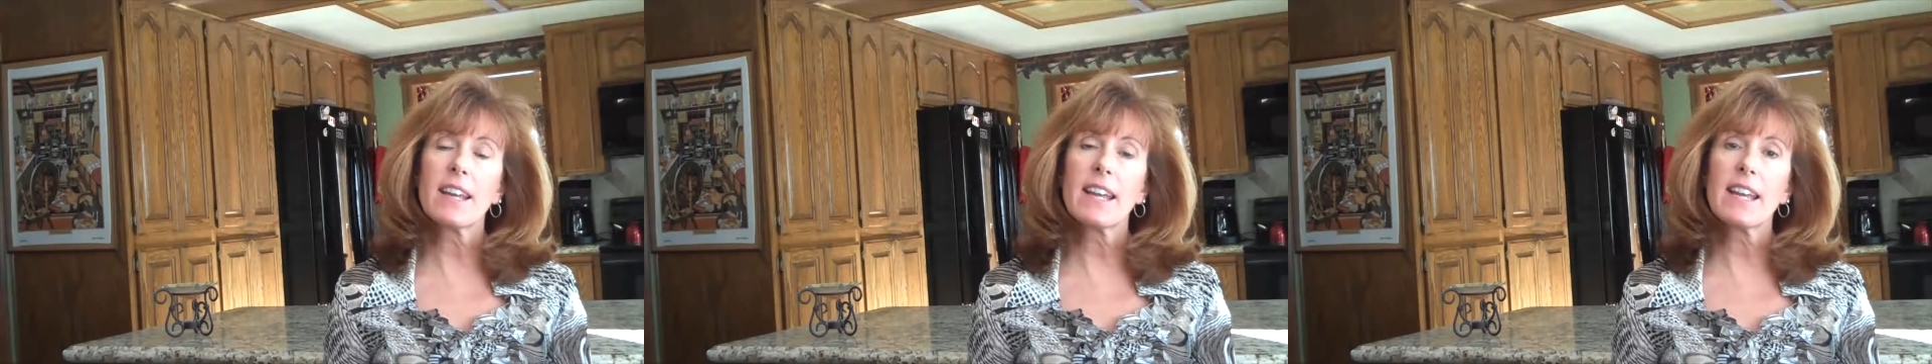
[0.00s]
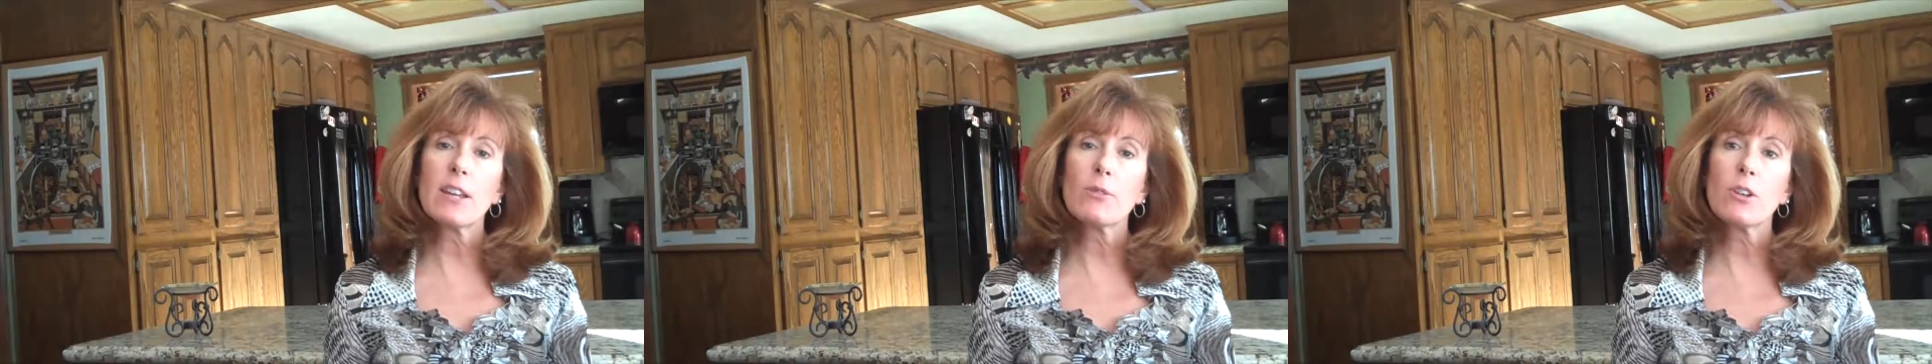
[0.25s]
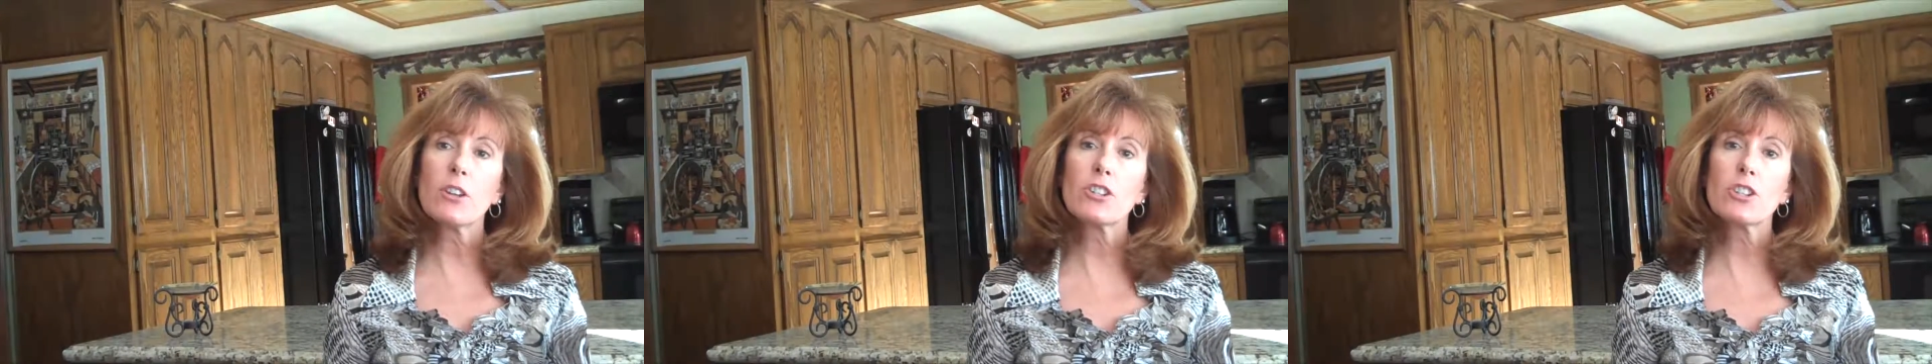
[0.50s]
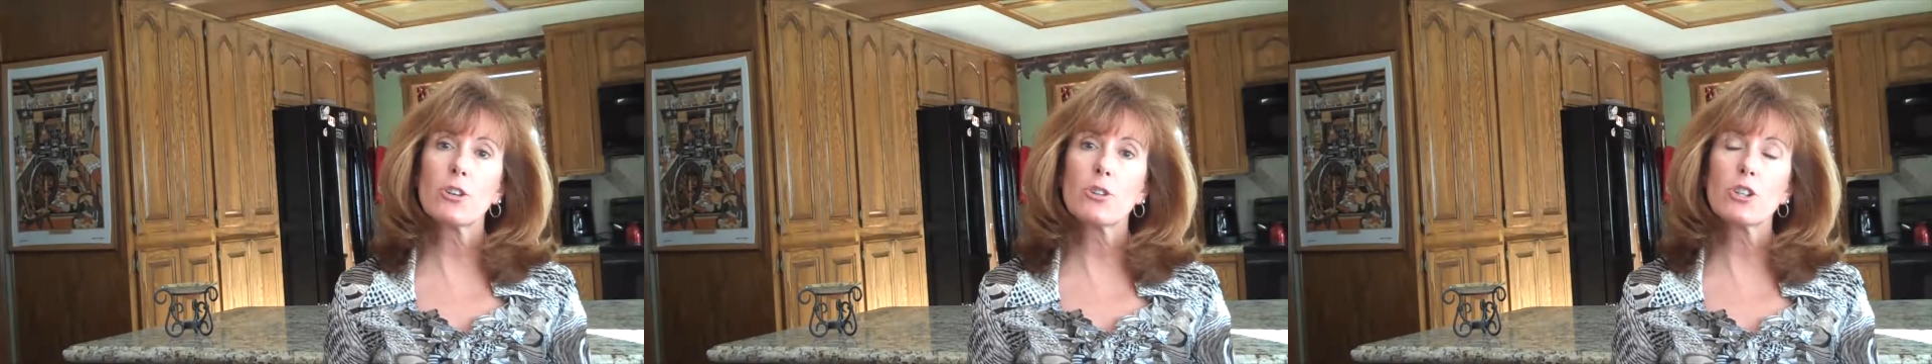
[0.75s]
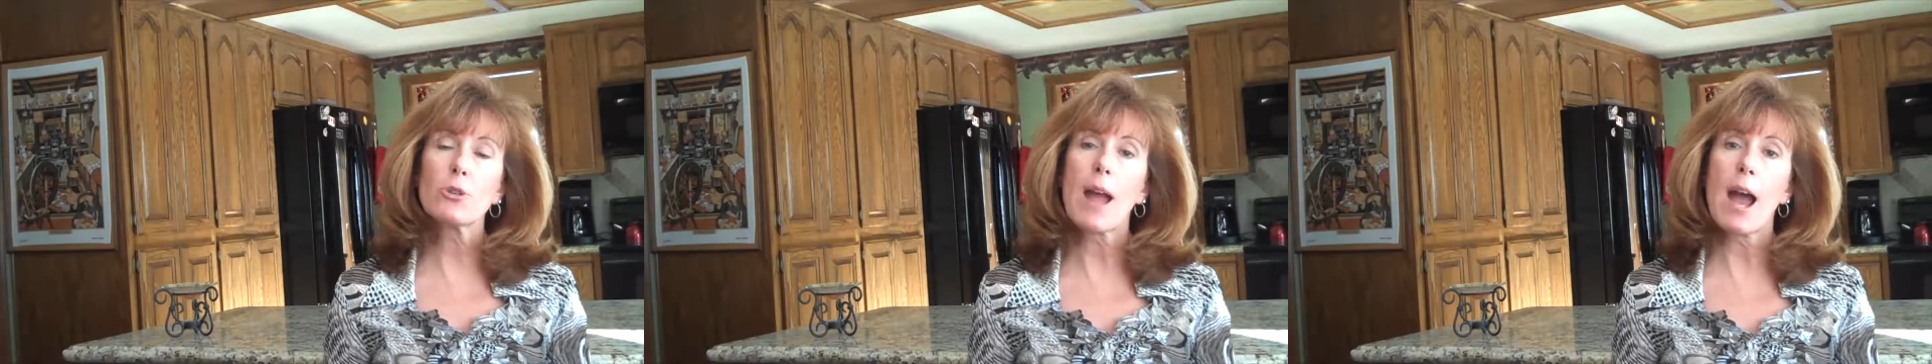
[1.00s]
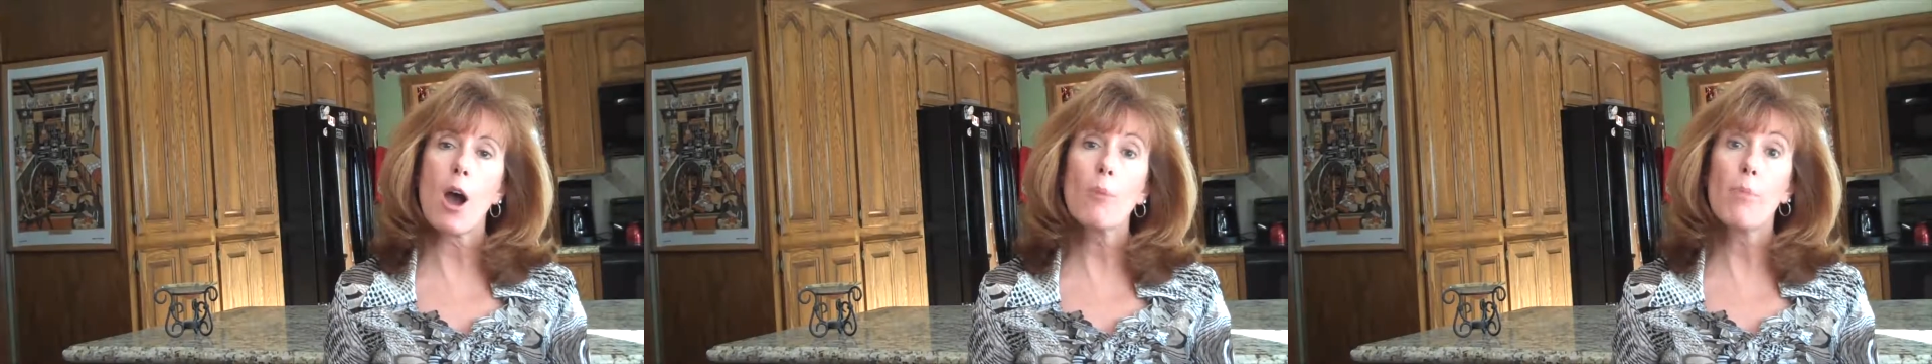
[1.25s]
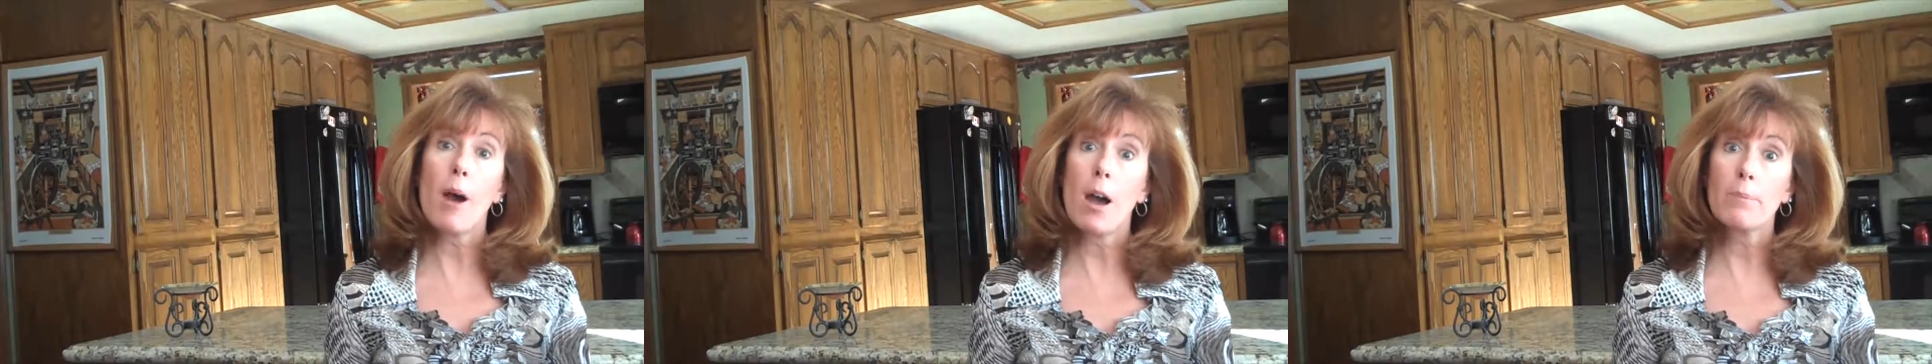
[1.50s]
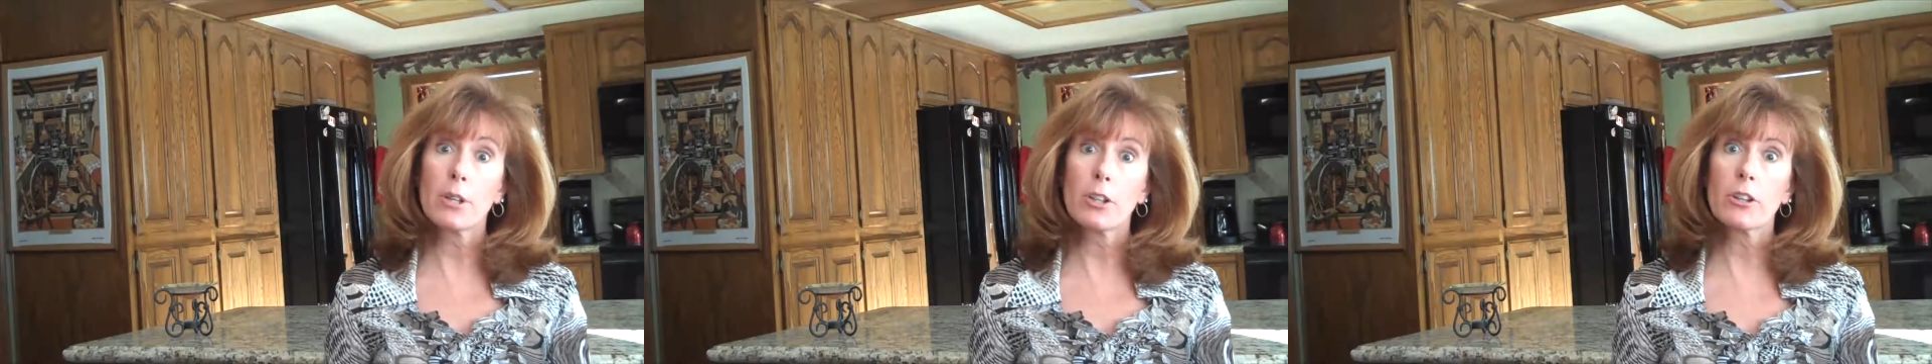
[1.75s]
it shows you how
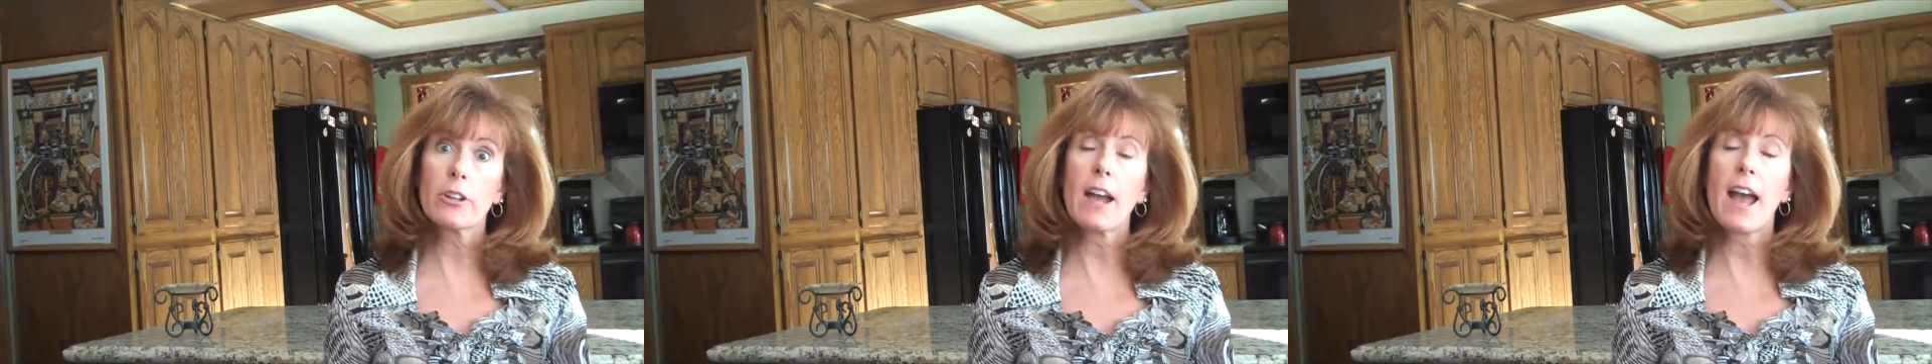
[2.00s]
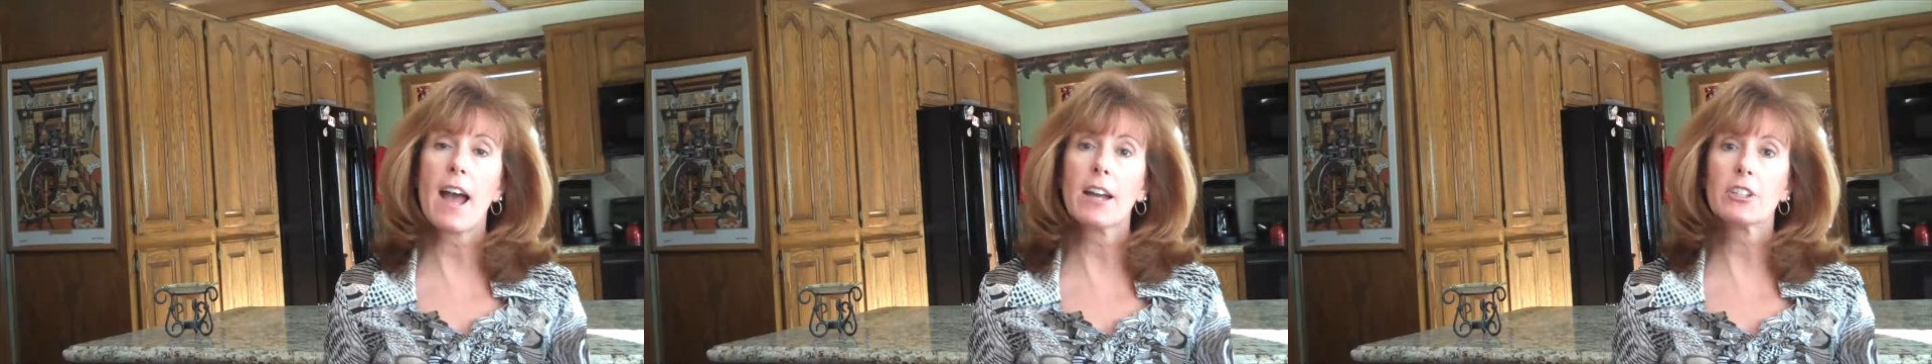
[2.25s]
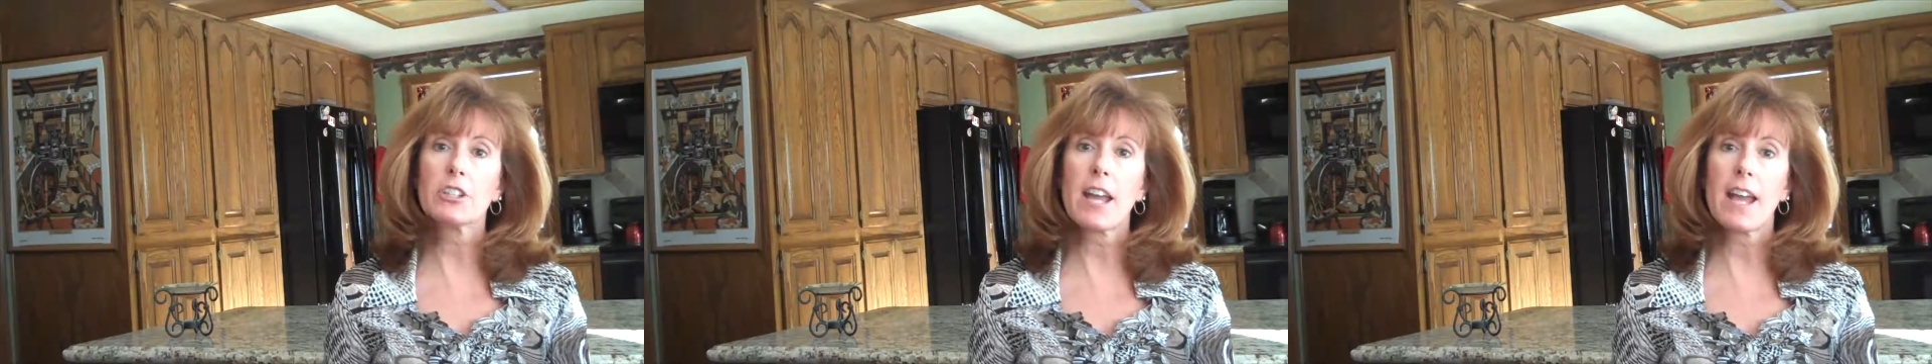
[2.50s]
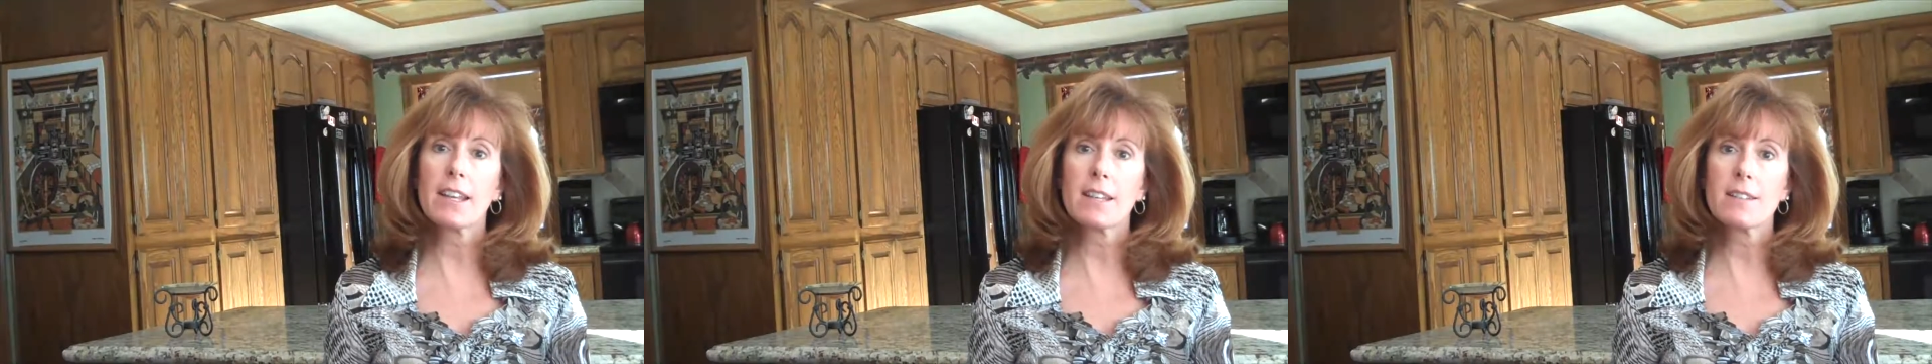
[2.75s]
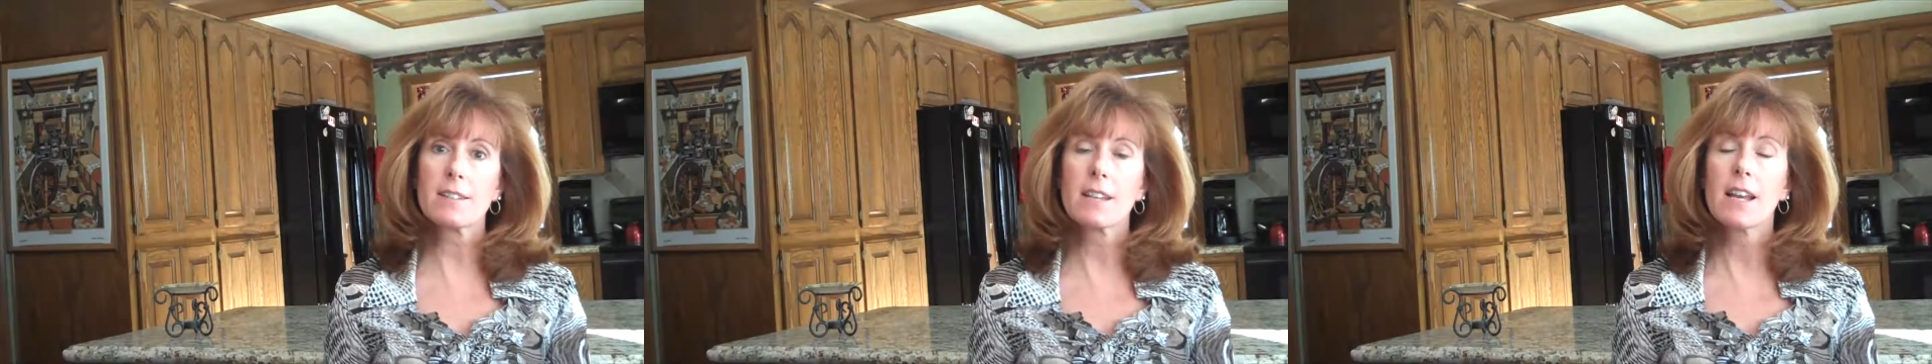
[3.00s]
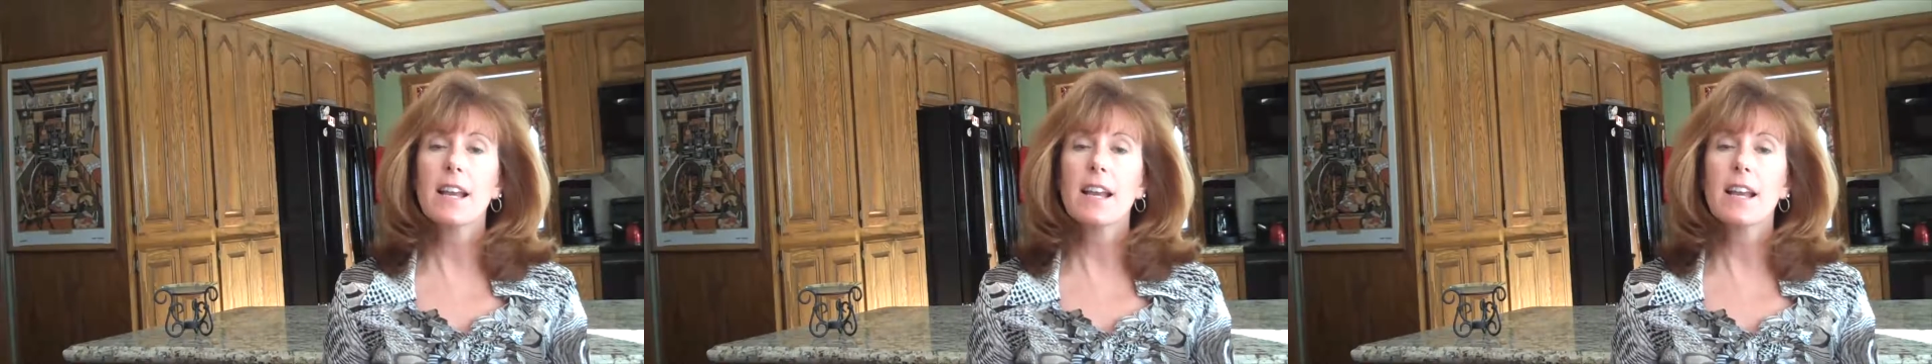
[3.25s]
popular a hashtag is.